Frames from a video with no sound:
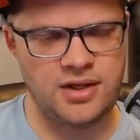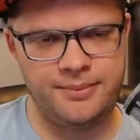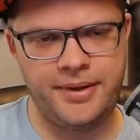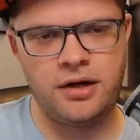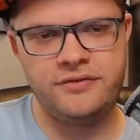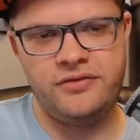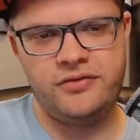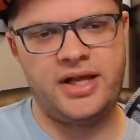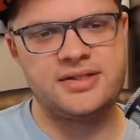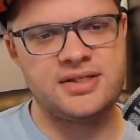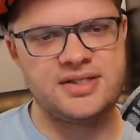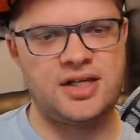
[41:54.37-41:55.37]
Power of Evil
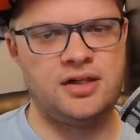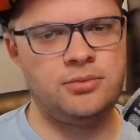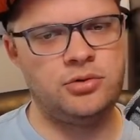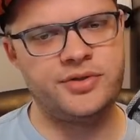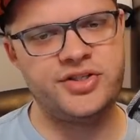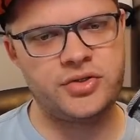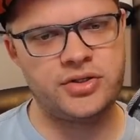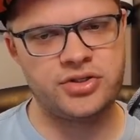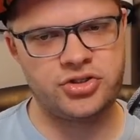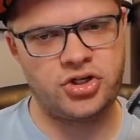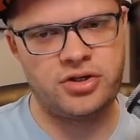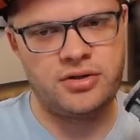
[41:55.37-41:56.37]
as a sellable resource,
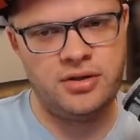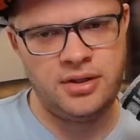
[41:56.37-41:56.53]
sure.